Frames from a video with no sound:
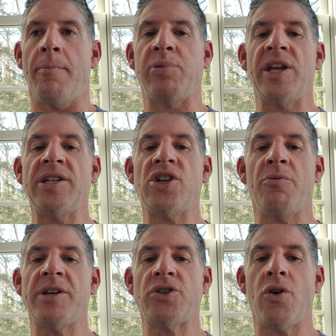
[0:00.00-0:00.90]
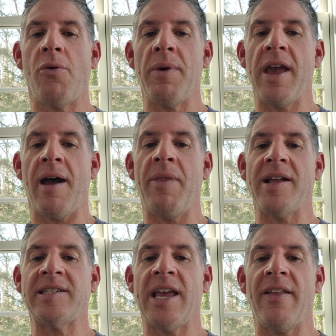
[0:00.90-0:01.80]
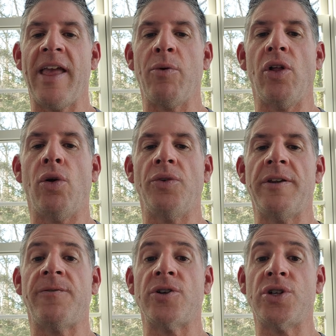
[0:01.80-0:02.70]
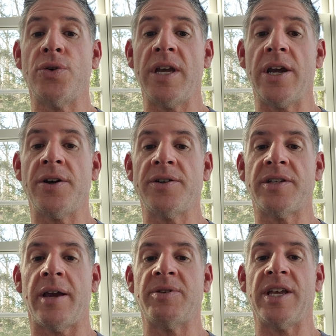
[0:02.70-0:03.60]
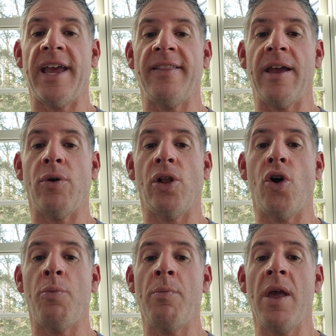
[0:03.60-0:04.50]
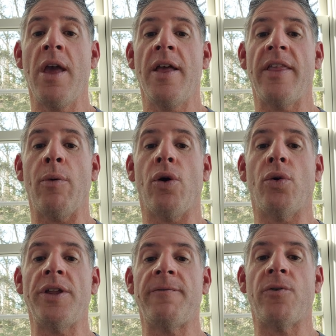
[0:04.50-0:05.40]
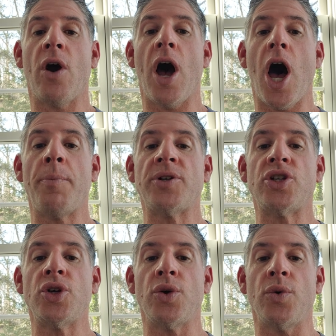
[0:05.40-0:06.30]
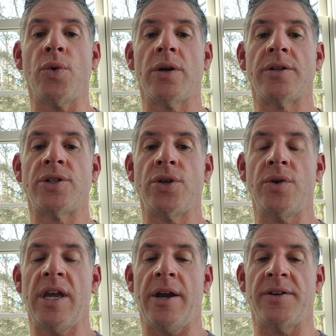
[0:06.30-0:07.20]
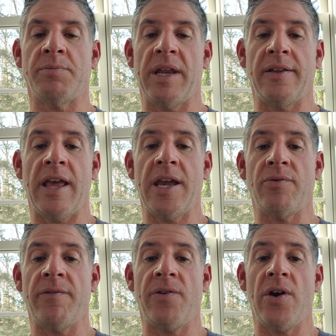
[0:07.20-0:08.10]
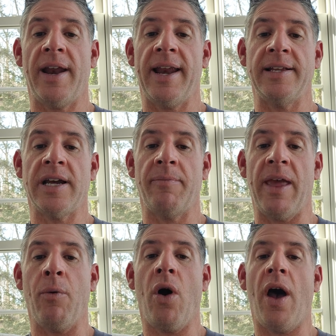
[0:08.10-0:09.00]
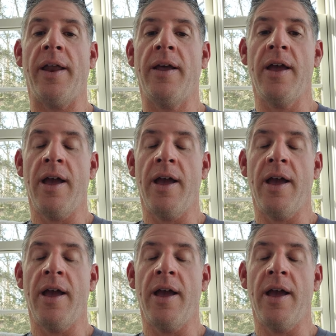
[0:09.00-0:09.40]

Please don't misquote me. I'm not saying they will hold it for 2 years. I'm saying they will hold it for up to 2 years, meaning they can refer it anytime they want.